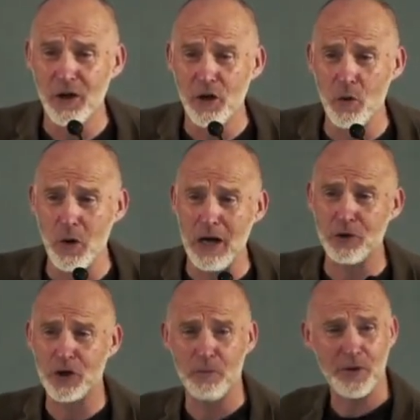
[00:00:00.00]
Oh, how
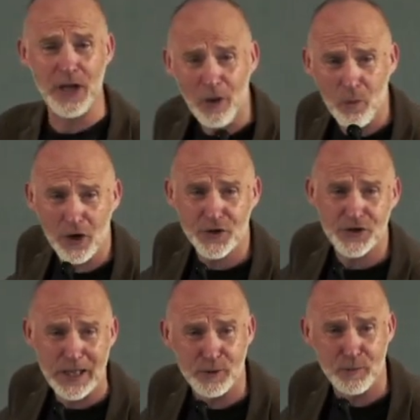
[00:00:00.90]
come that one
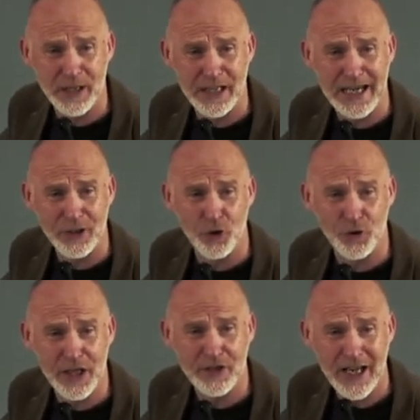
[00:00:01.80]
seems to be getting all
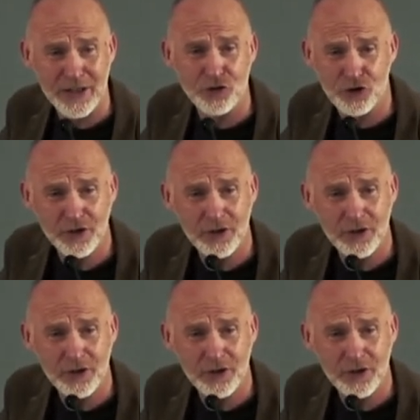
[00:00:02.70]
the attention?